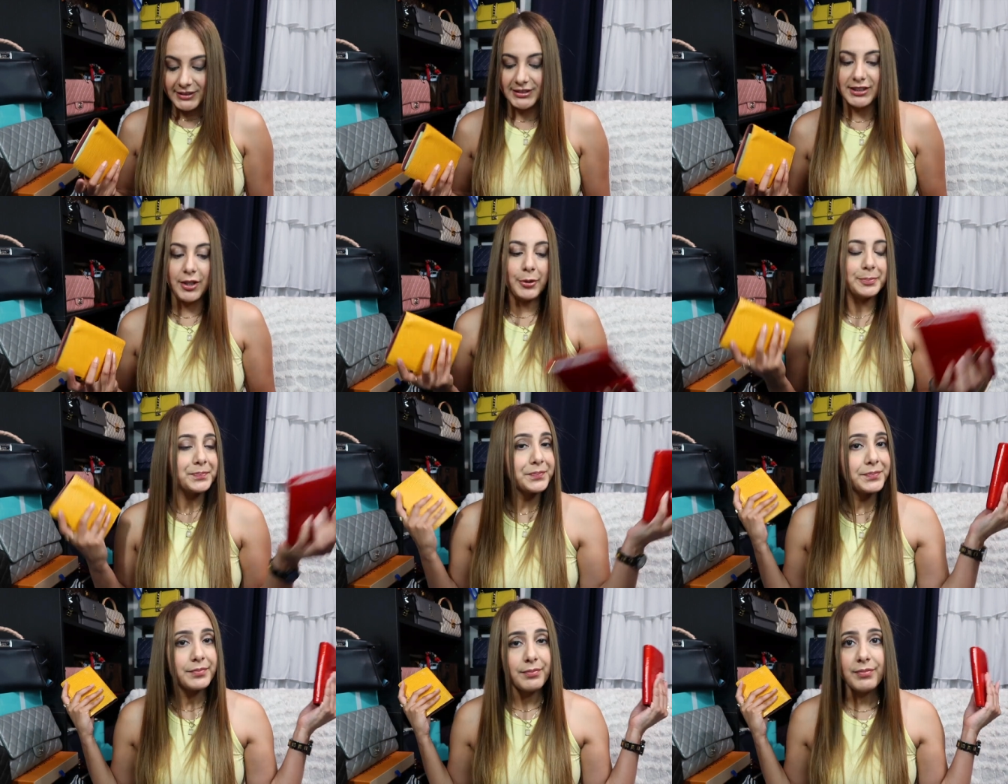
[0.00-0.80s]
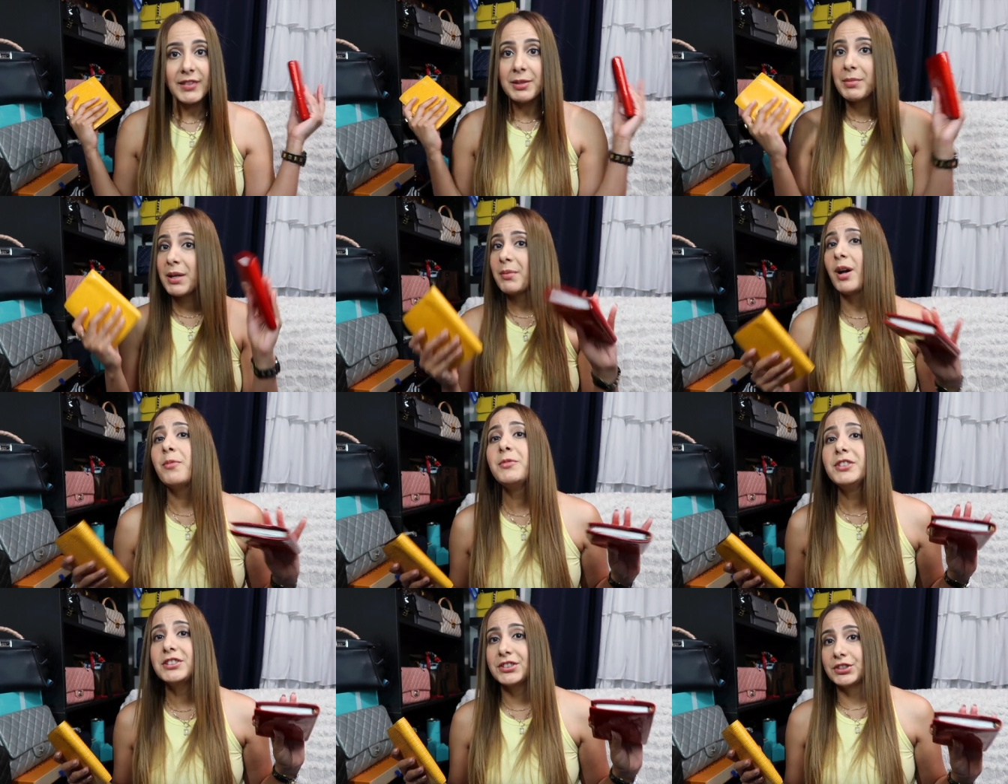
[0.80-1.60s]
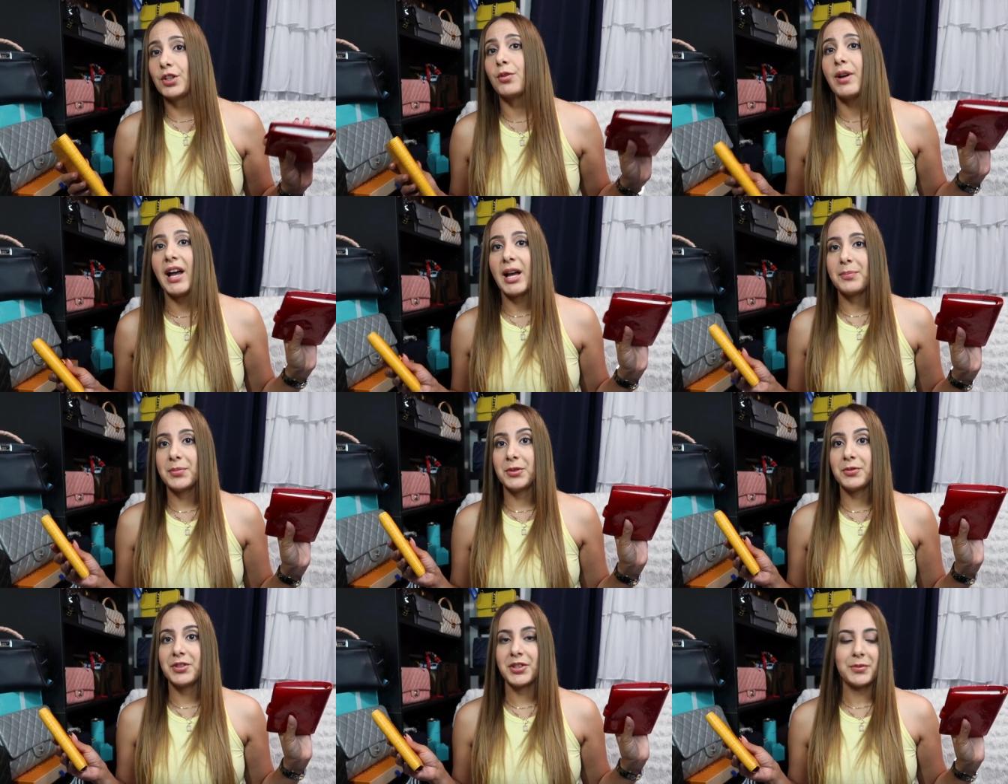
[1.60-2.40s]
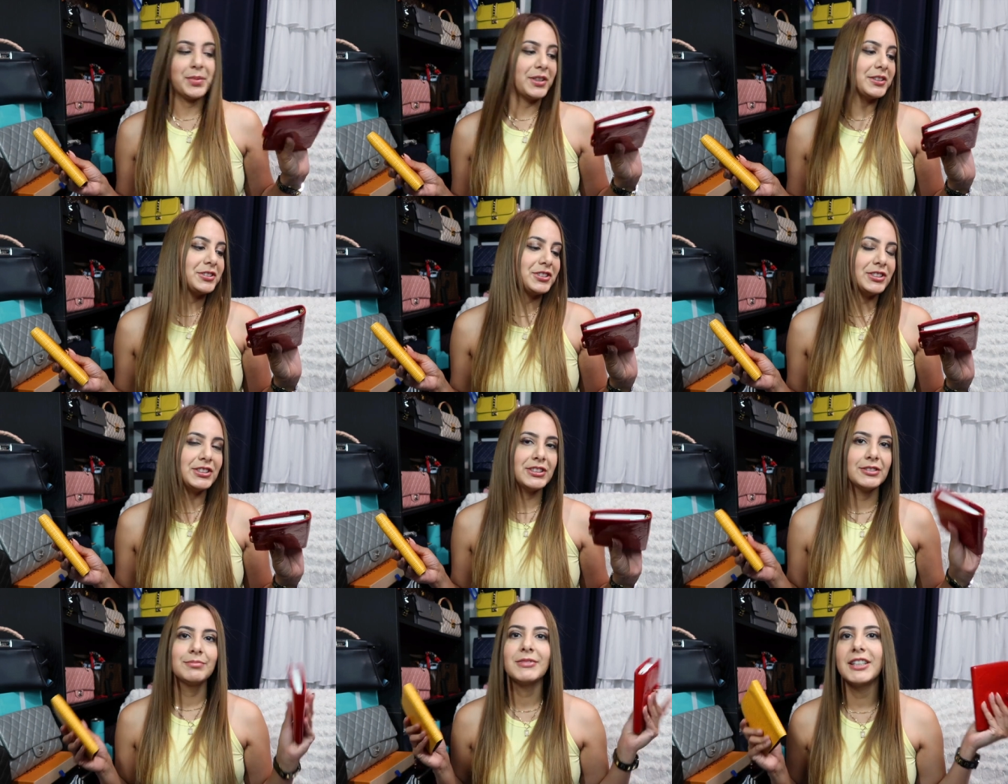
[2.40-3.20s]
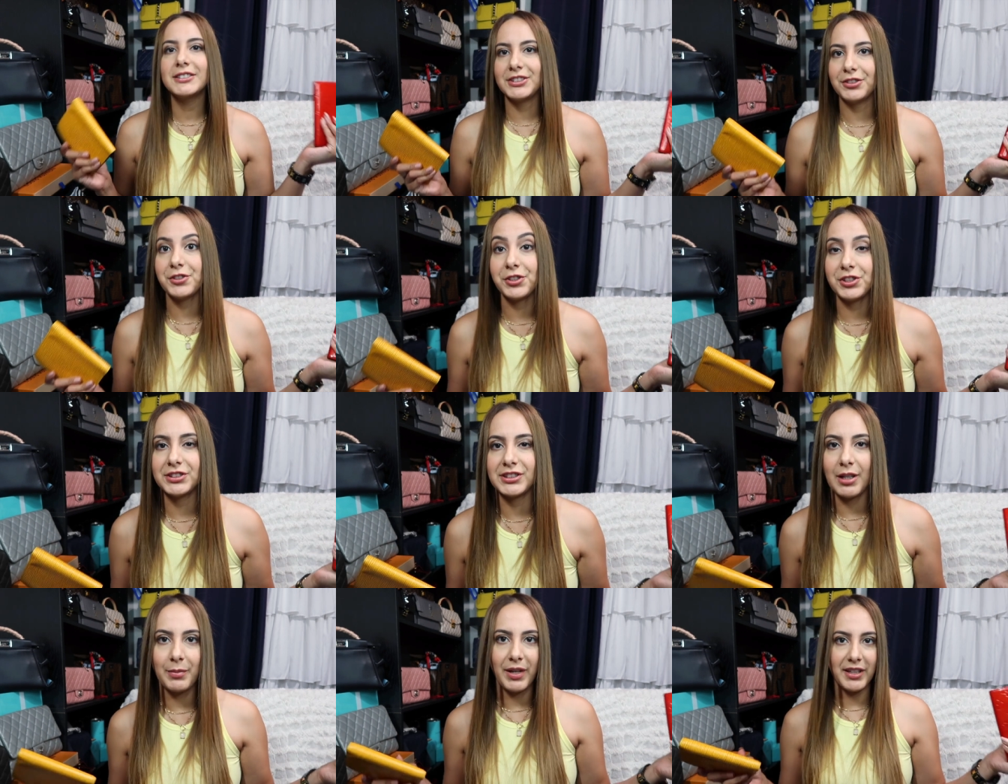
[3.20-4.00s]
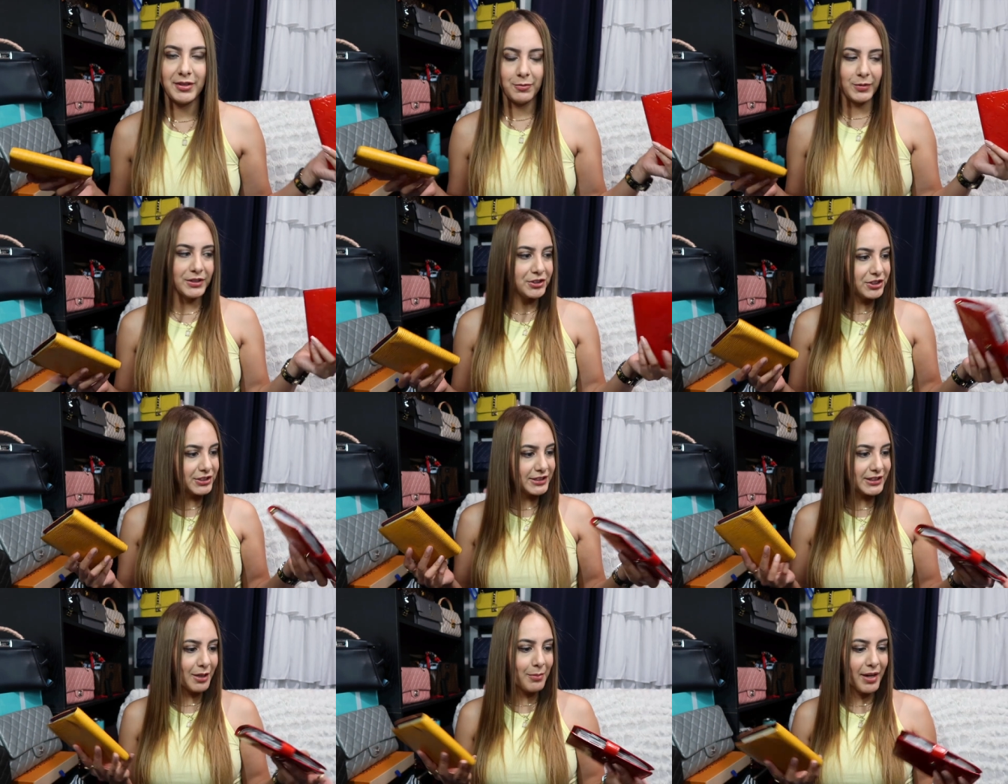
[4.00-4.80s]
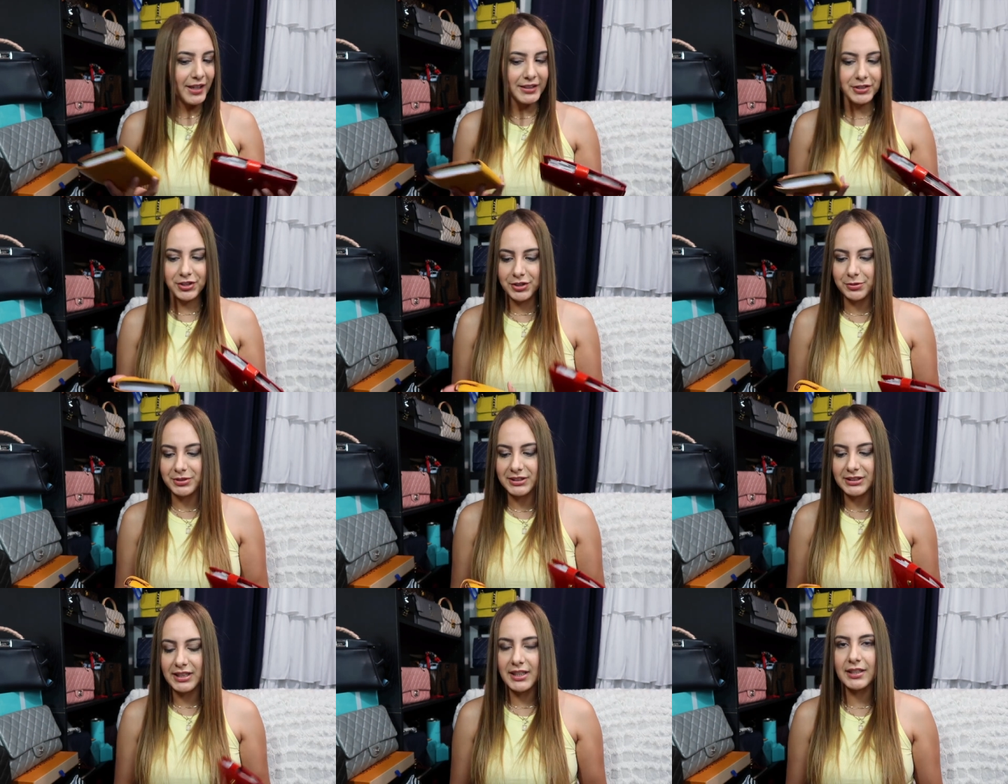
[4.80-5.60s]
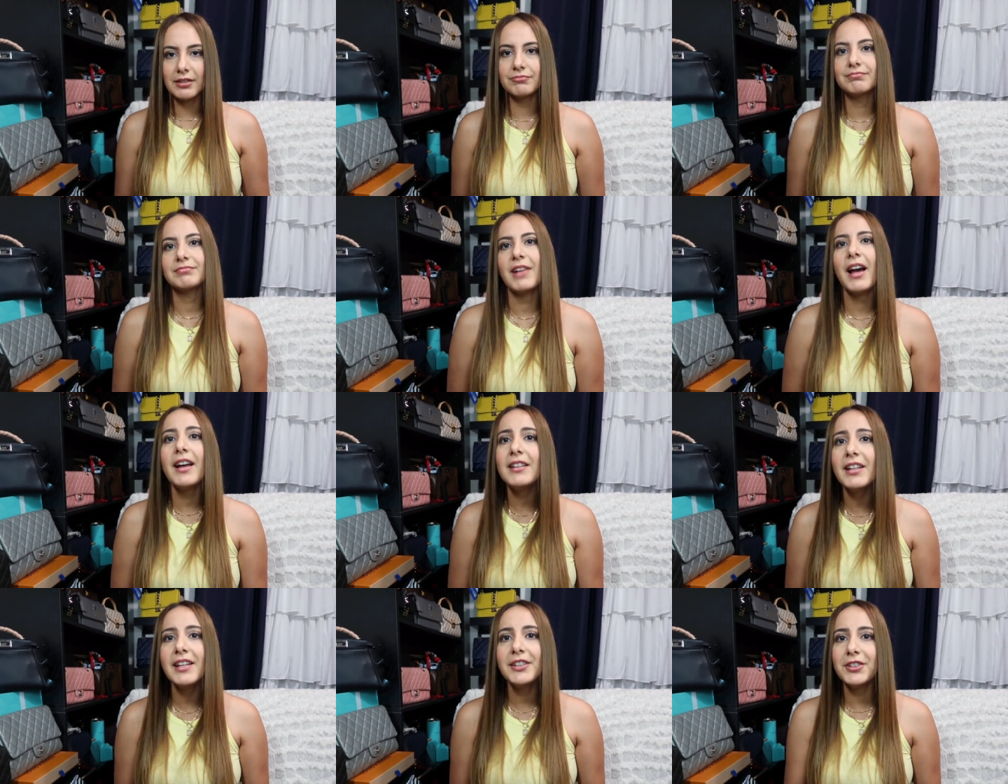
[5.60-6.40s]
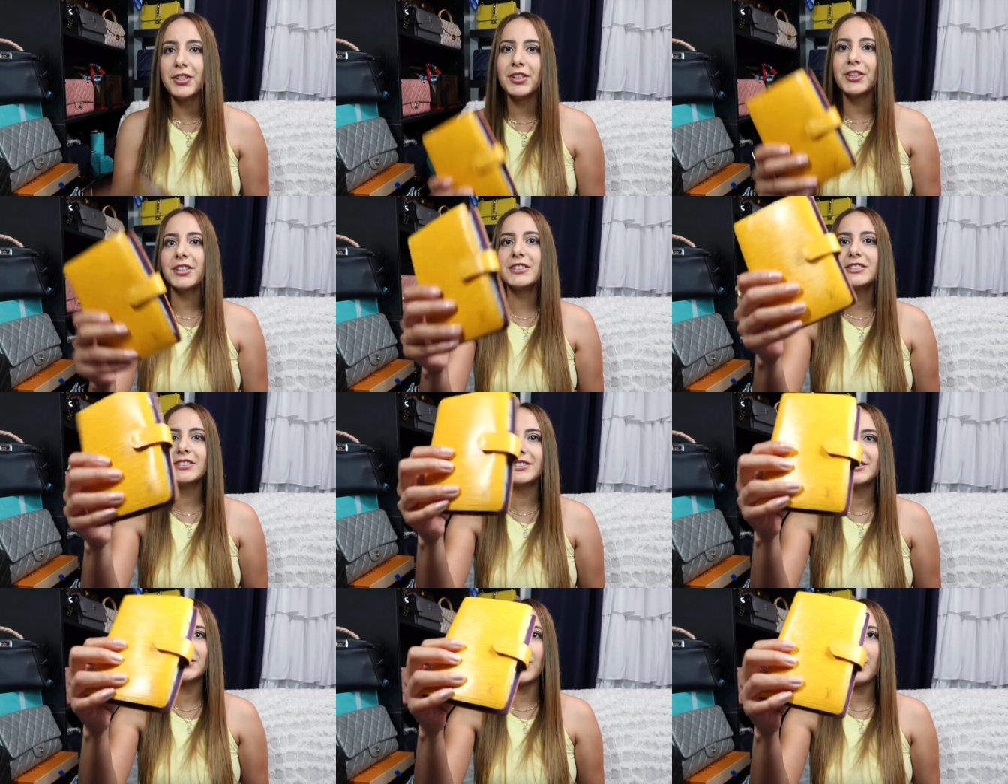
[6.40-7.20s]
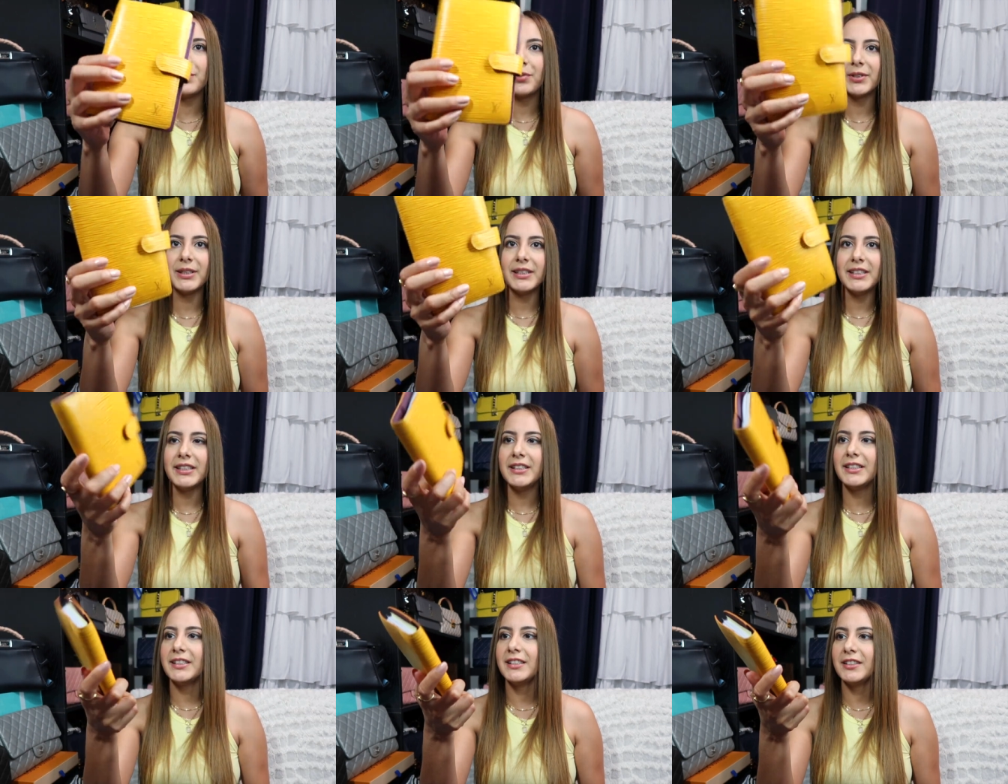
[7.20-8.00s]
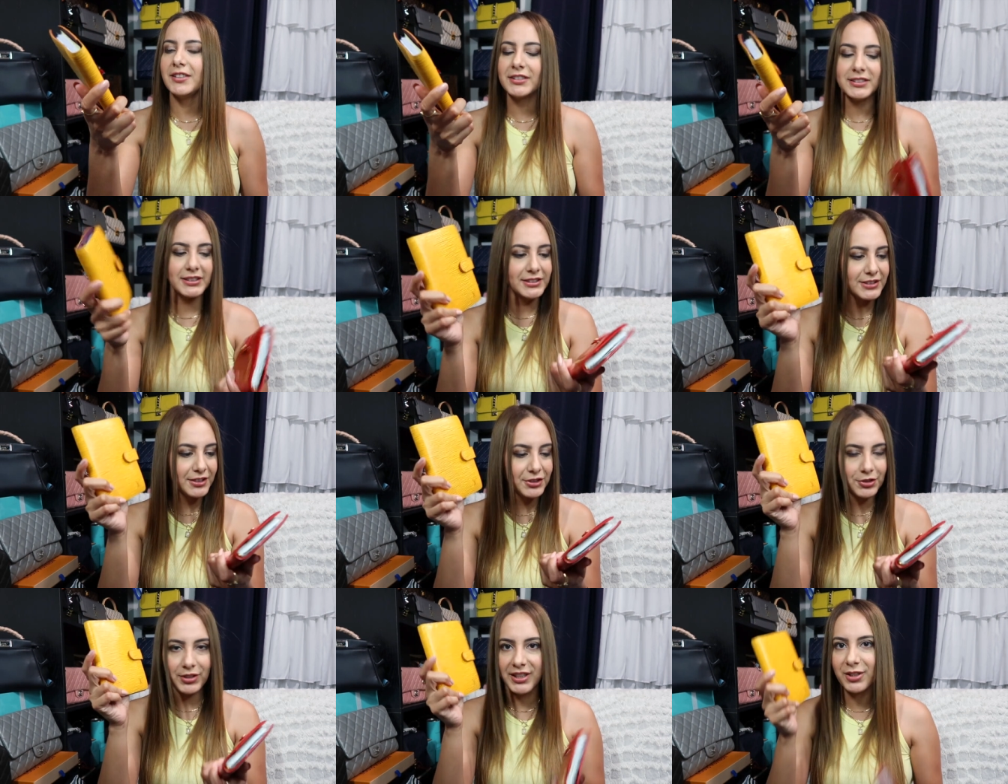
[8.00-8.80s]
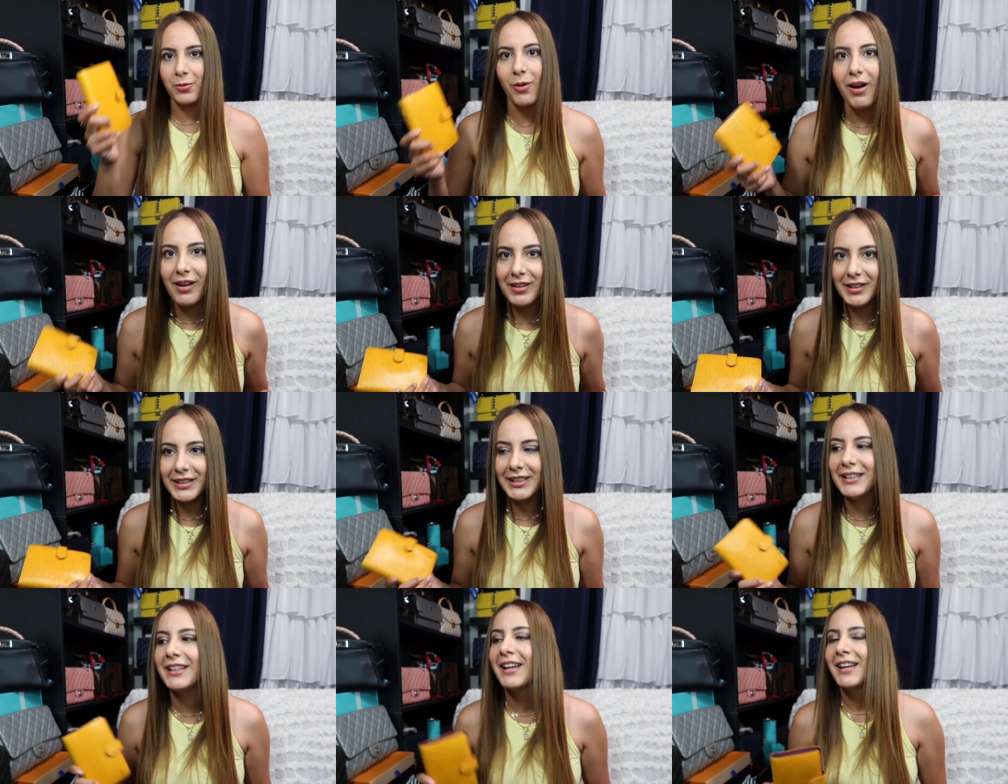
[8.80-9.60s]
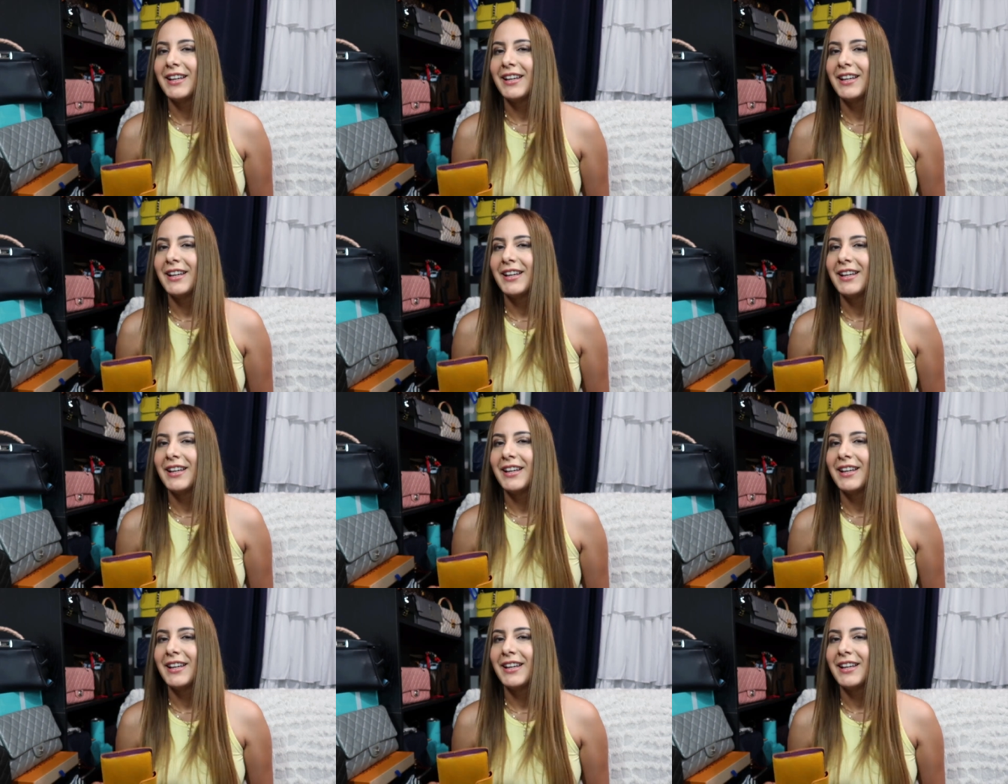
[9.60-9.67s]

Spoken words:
So my mom was so happy with her purchase until she saw mine. When she saw mine, she was like, I like yours, it's so pretty and it looks like such great quality.